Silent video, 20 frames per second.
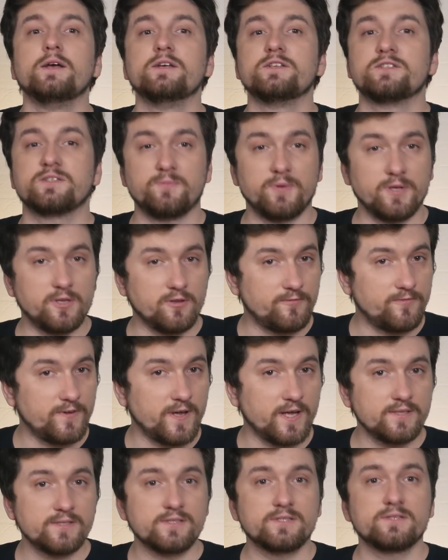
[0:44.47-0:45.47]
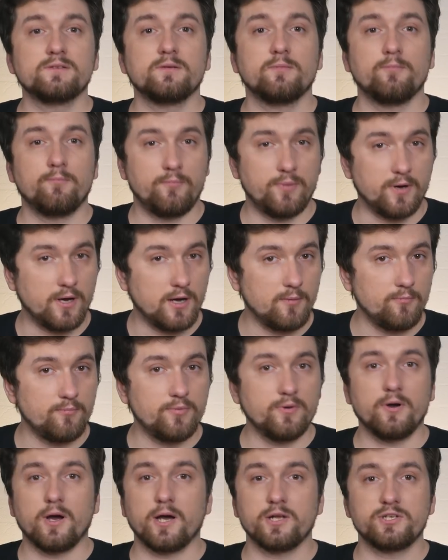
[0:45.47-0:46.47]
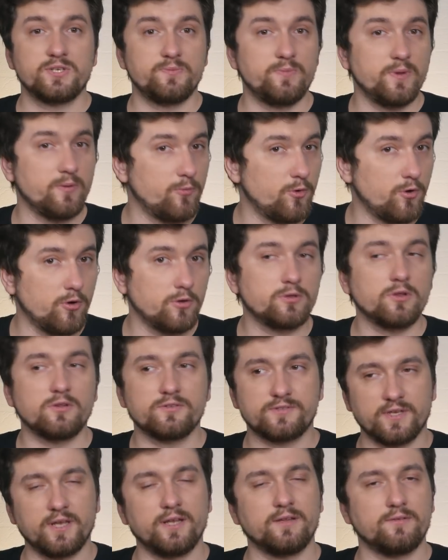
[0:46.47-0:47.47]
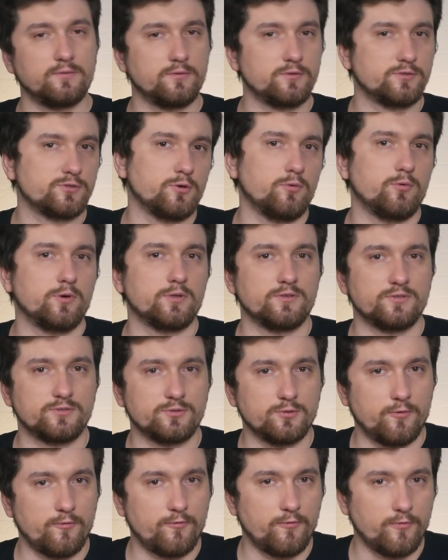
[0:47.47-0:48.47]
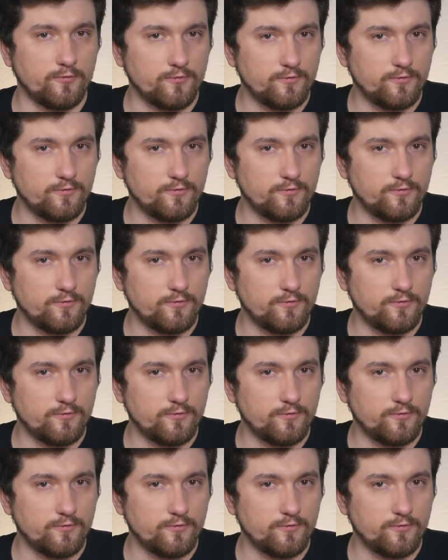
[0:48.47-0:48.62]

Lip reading: speedo fans, pump, RGB models, and so on and so forth.